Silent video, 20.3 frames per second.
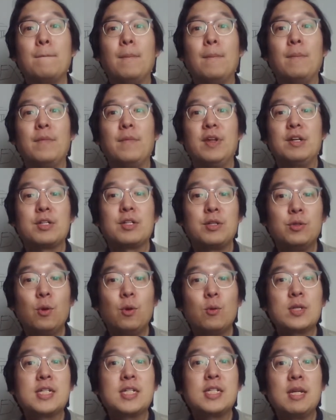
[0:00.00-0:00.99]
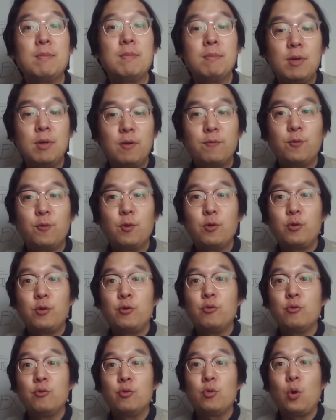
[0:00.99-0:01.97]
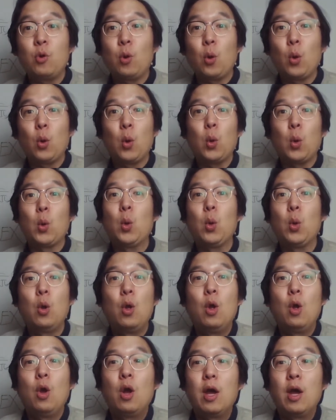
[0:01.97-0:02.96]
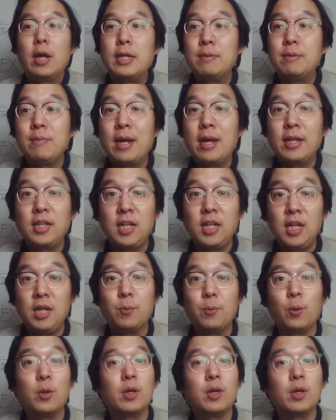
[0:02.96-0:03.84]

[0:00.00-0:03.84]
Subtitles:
There's no symbol for euro in my keyboard.